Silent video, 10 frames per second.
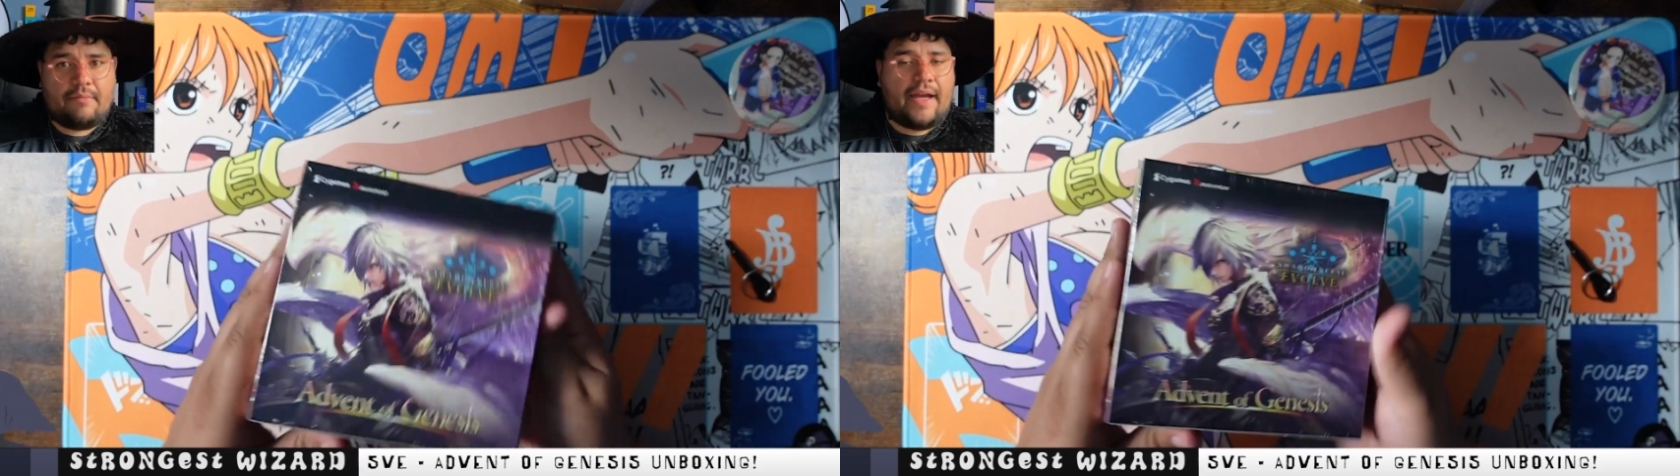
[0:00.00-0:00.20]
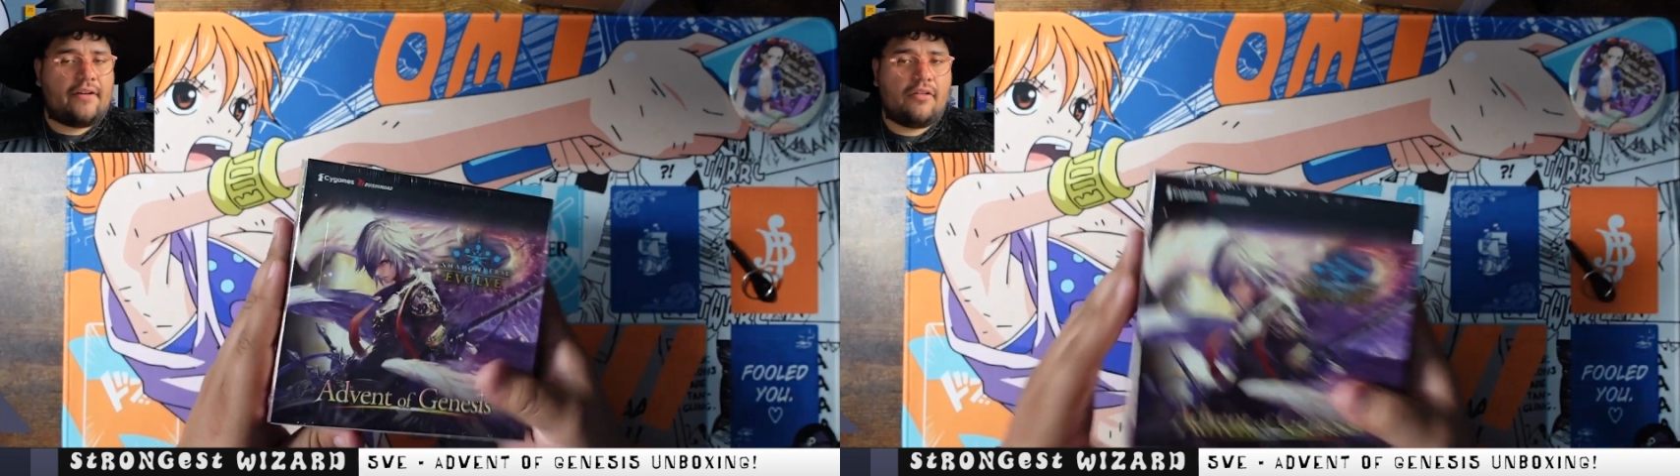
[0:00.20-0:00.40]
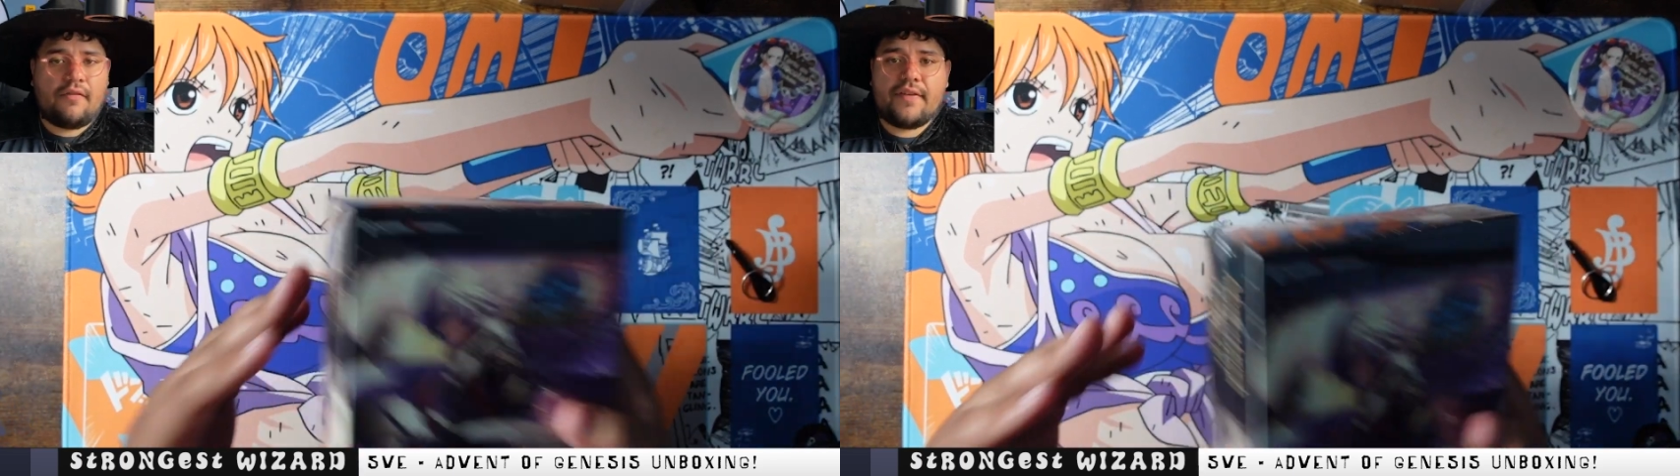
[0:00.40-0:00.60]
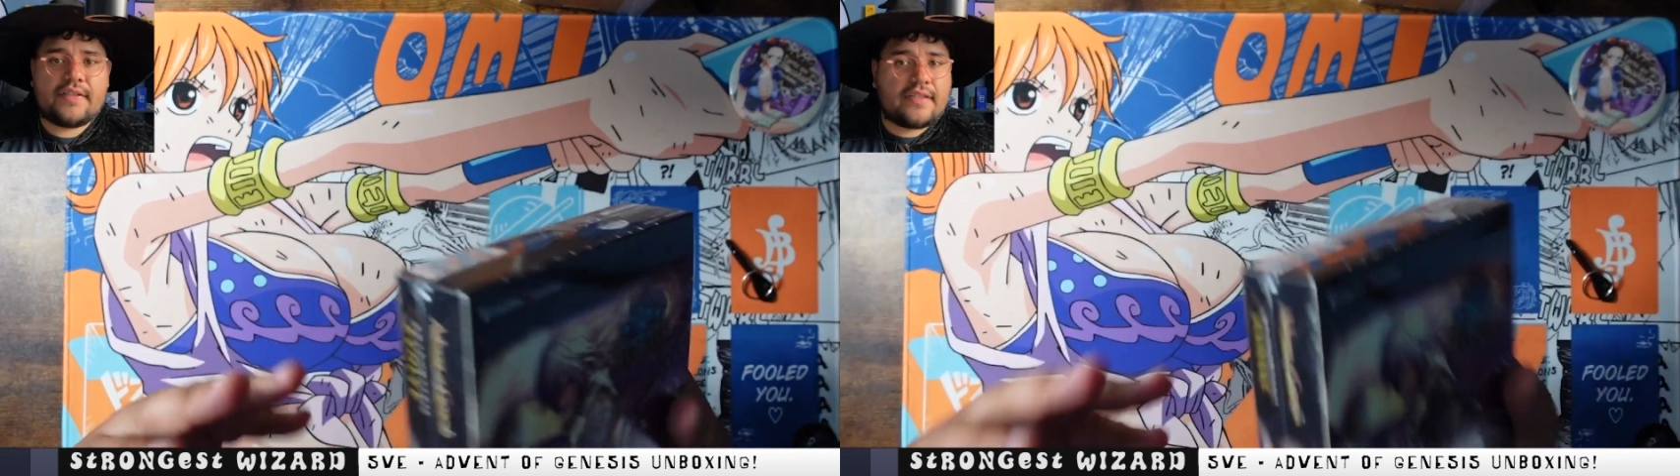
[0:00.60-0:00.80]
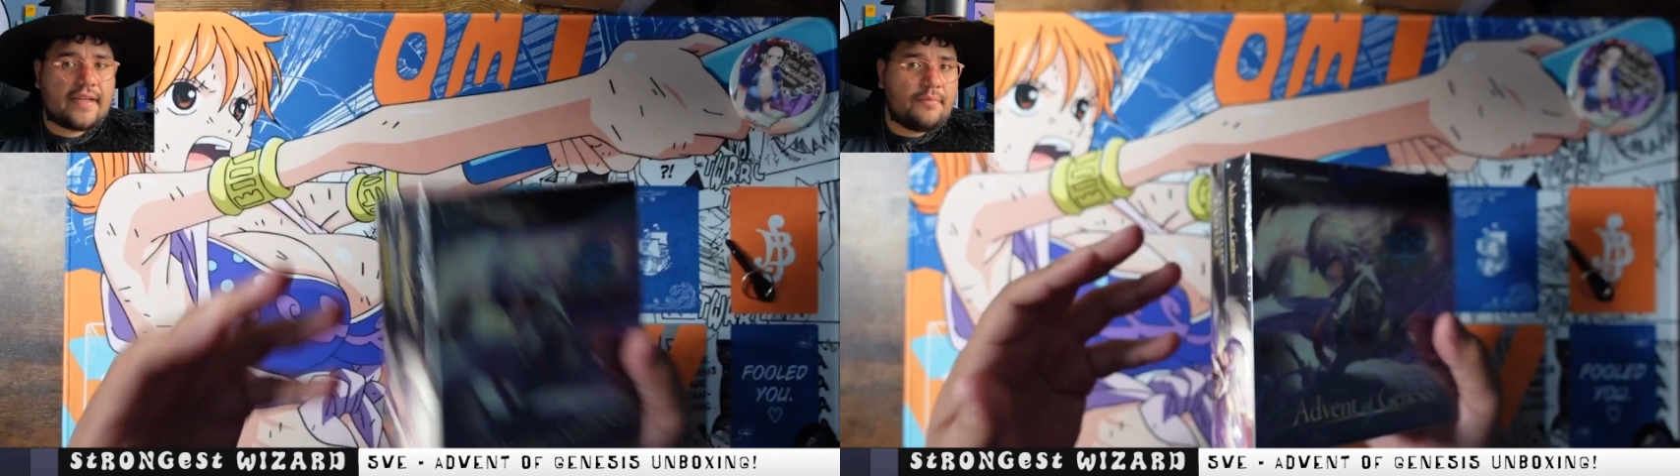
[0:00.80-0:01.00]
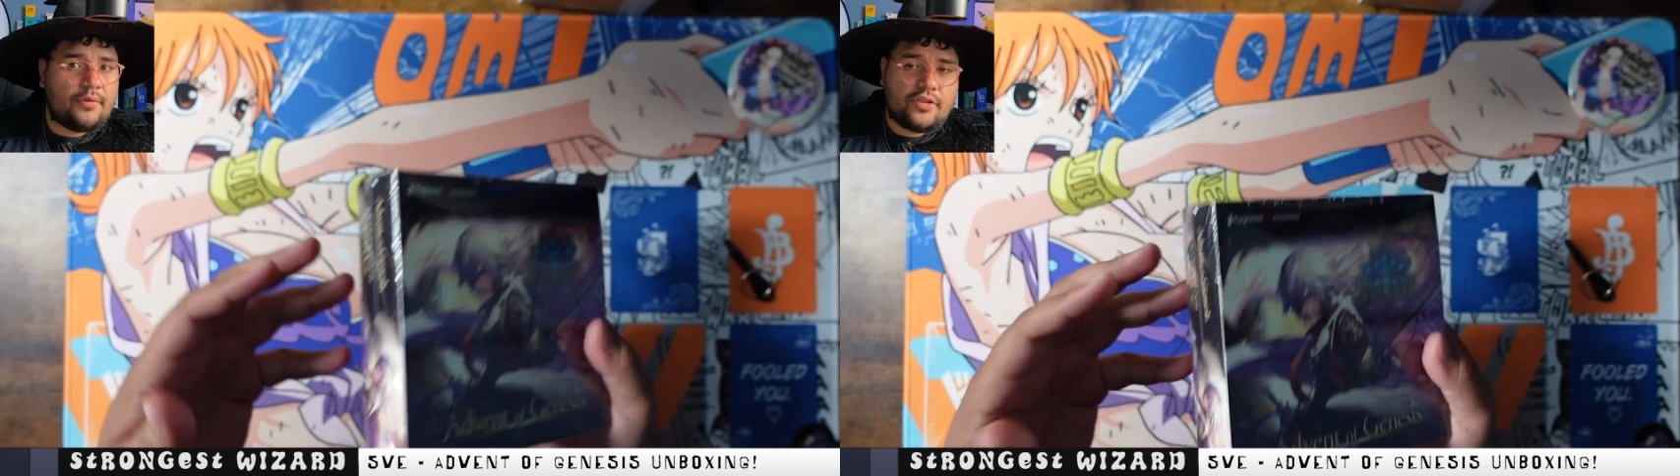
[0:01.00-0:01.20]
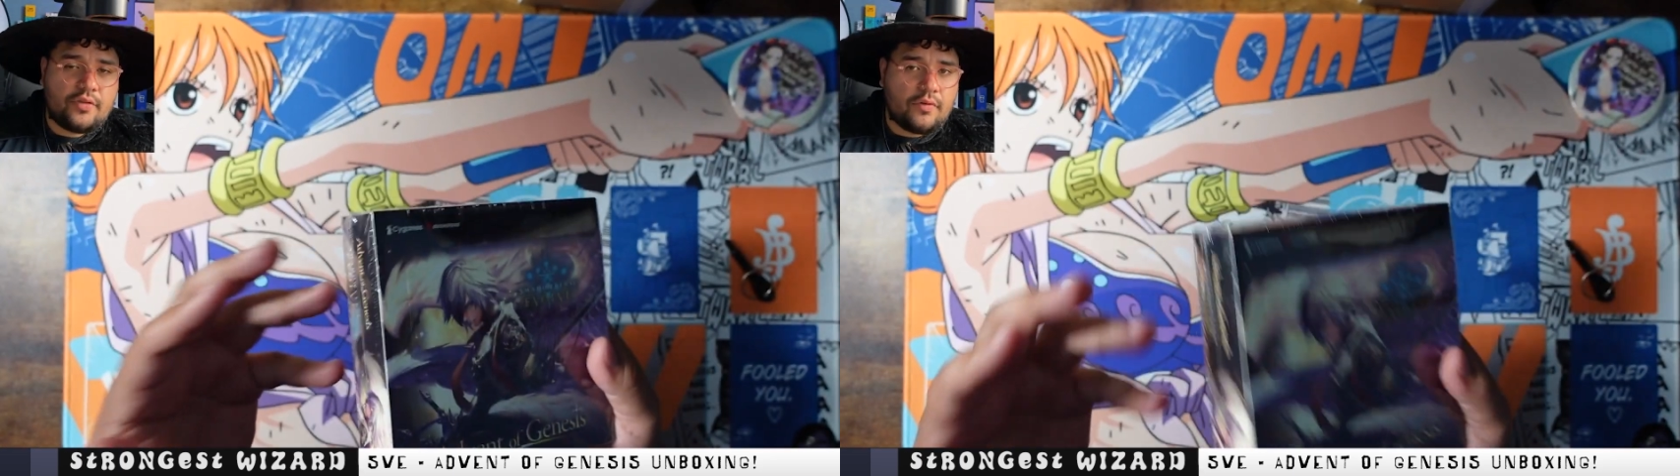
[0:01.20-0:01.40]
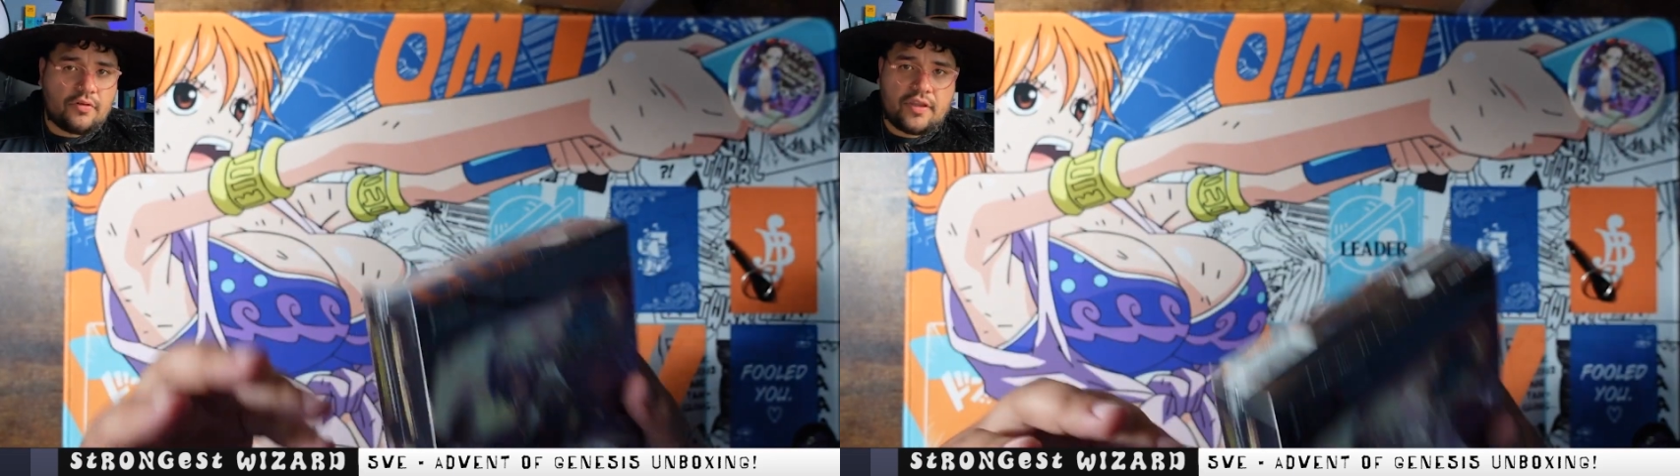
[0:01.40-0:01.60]
I don't know if this is like a
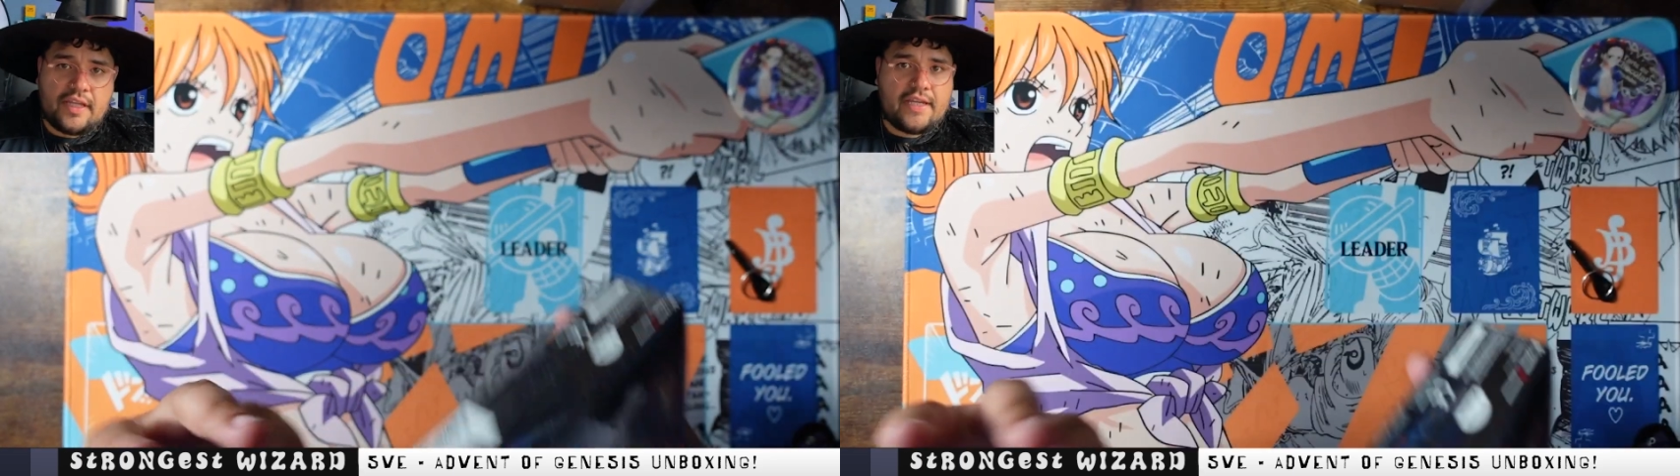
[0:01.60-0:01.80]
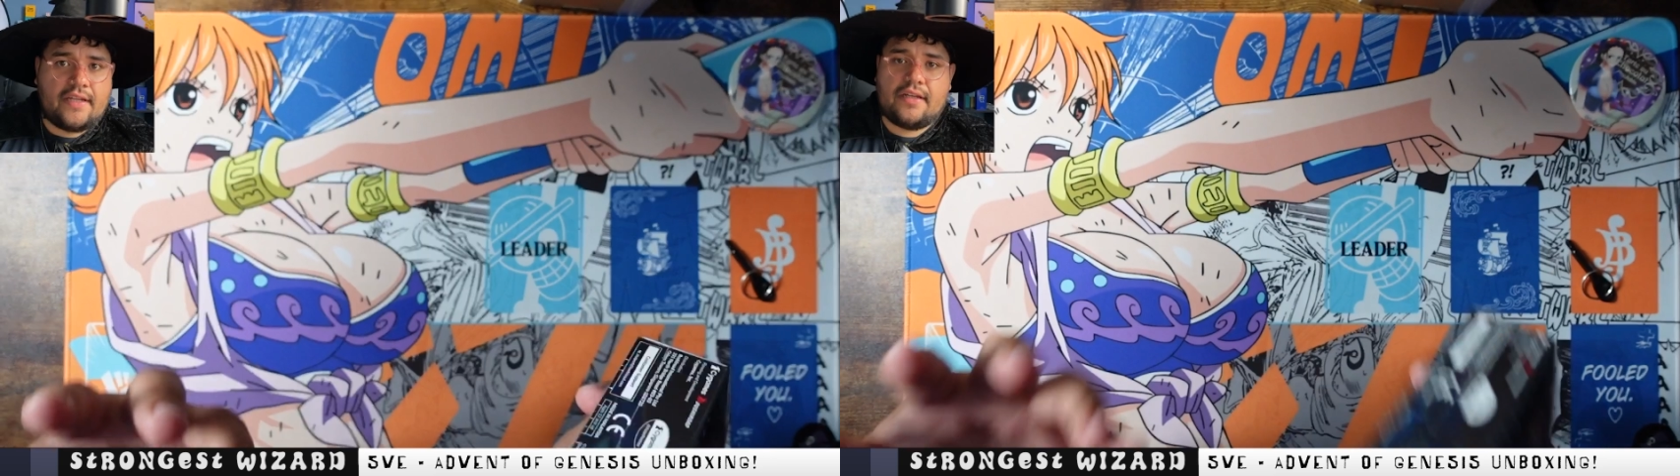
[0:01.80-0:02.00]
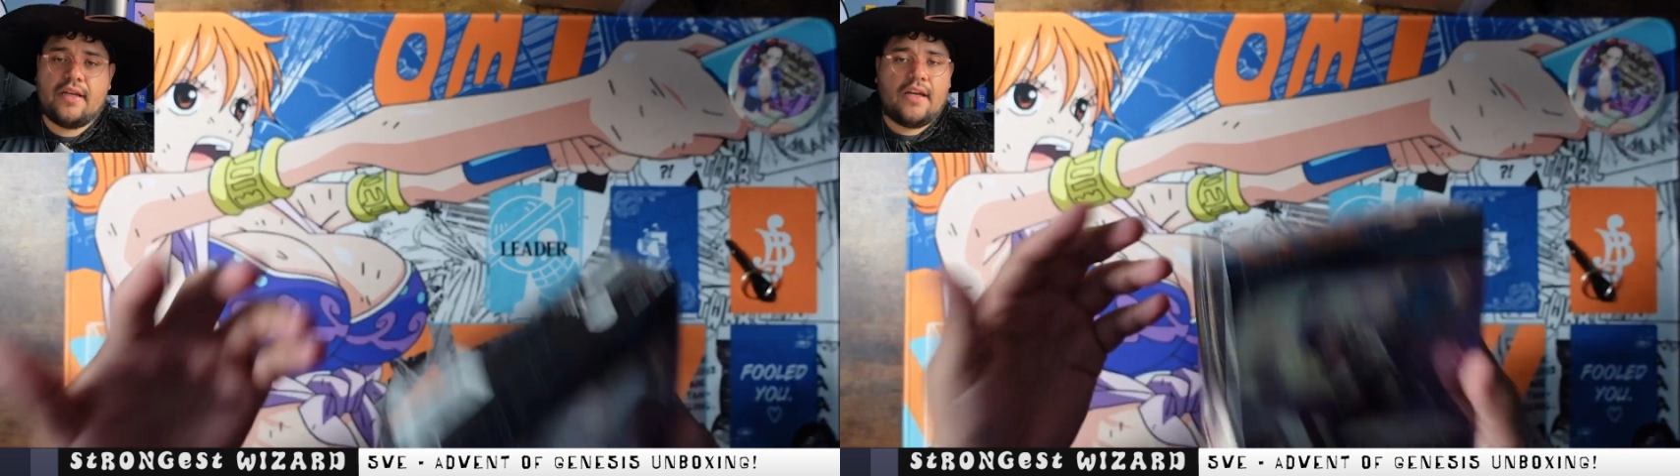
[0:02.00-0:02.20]
Bushiroad thing,